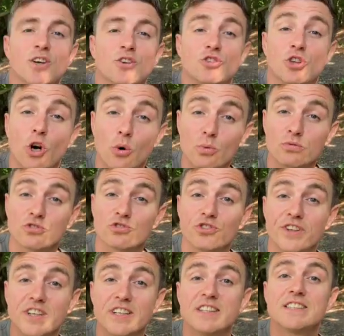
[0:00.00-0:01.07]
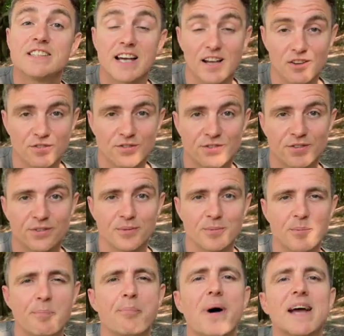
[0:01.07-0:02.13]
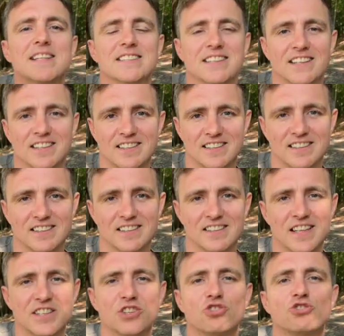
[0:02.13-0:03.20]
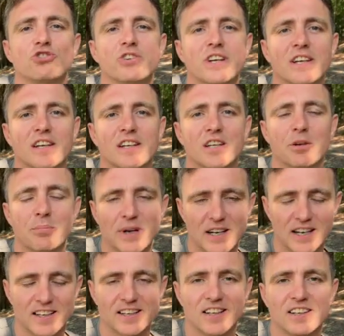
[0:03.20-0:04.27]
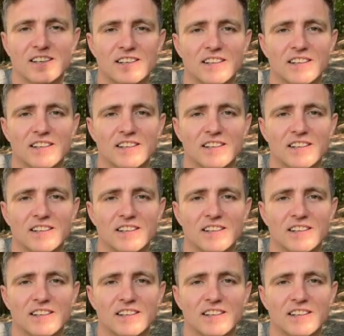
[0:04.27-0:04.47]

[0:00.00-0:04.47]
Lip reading: Don't treat yourself better than you treat your partner.